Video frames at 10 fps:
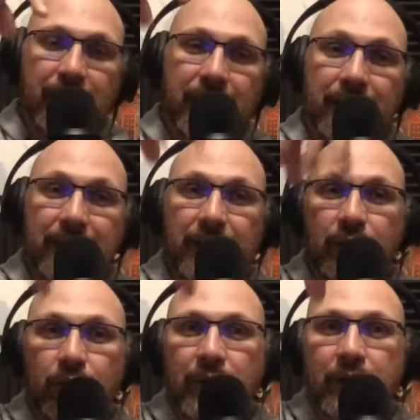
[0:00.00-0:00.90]
And then
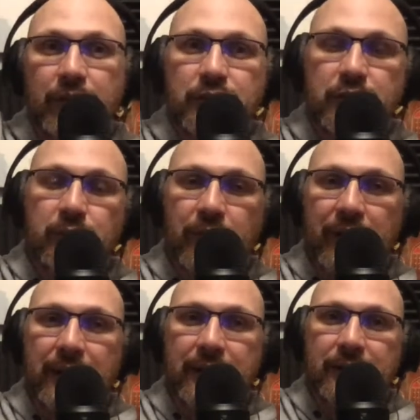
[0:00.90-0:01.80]
around the gym, we
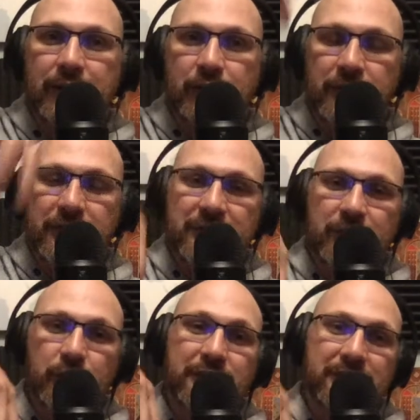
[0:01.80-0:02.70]
had different
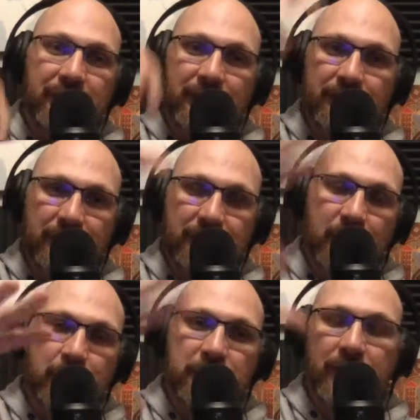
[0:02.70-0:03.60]
street signs like
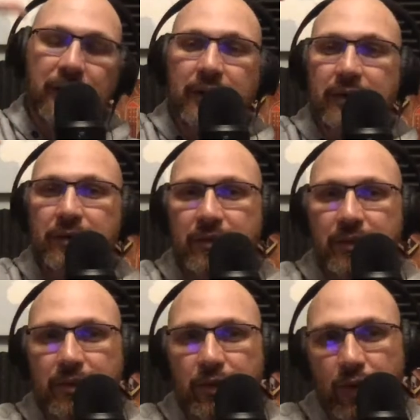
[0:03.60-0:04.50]
stop signs,
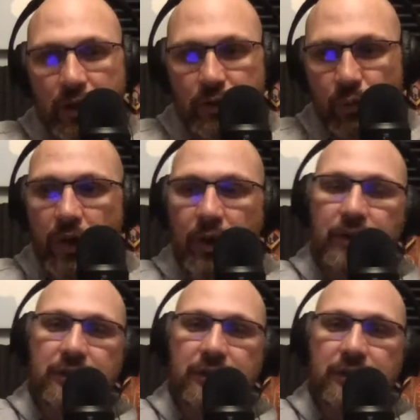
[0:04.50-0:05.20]
crosswalks,